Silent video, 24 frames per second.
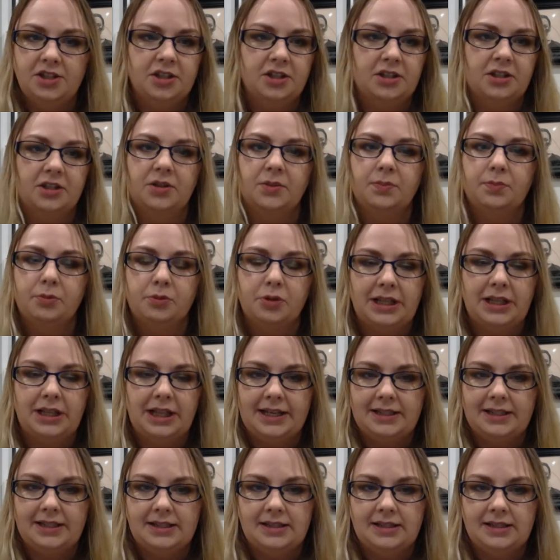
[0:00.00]
and the
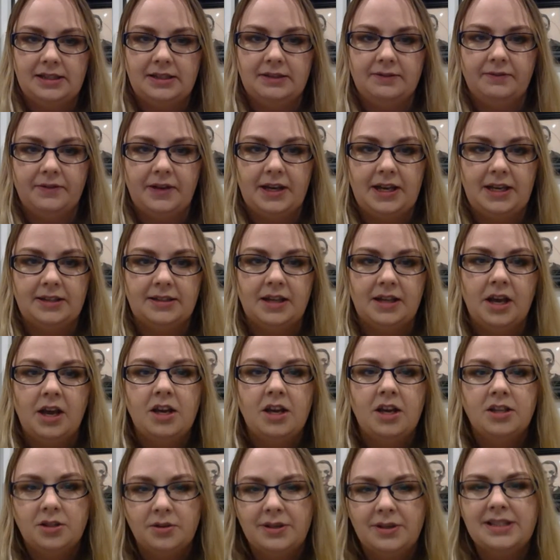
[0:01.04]
pre-licensing phase.
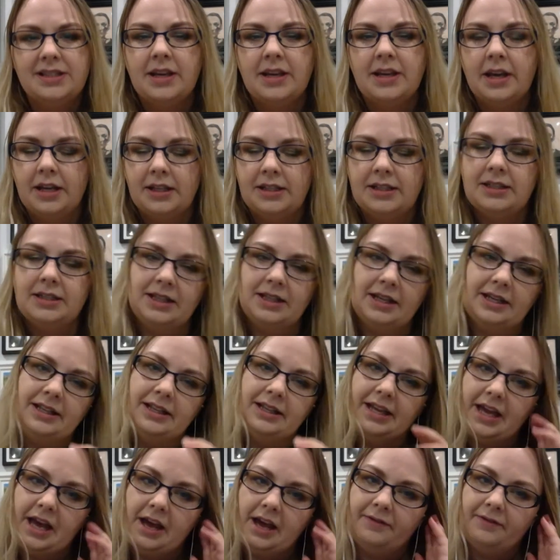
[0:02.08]
So it's kind of slightly
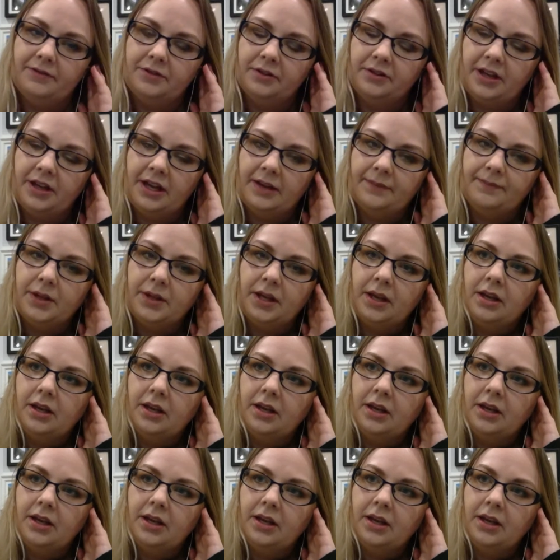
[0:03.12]
after that.